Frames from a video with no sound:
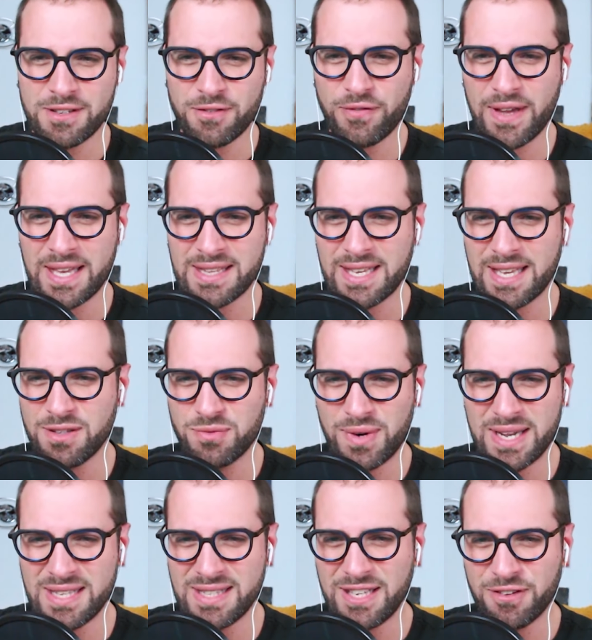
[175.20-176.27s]
fan and
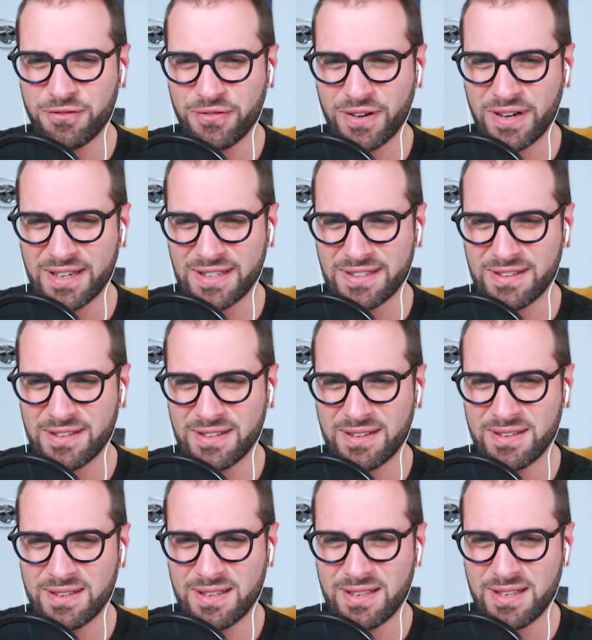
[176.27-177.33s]
reindeer fan
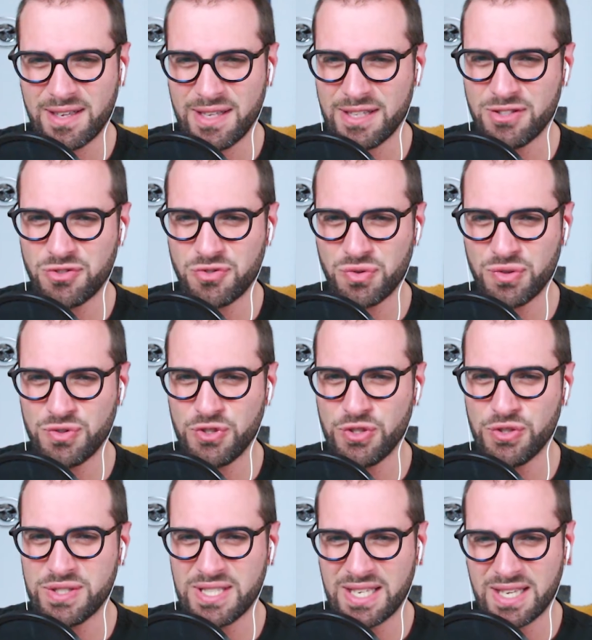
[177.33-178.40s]

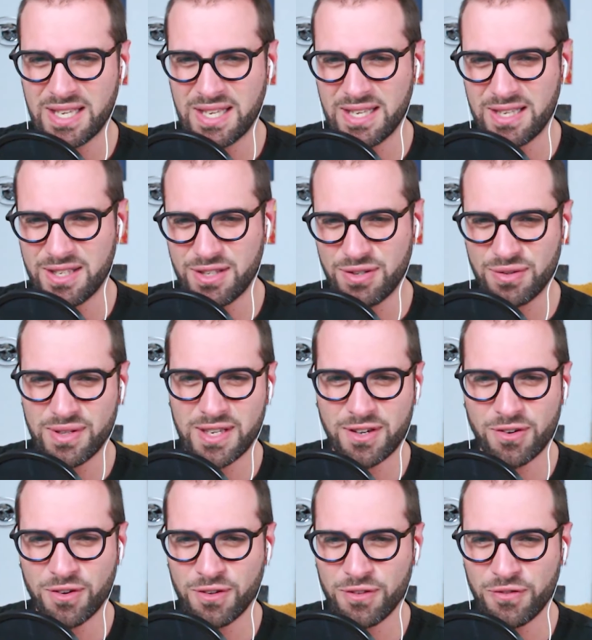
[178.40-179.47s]
introducing unicorn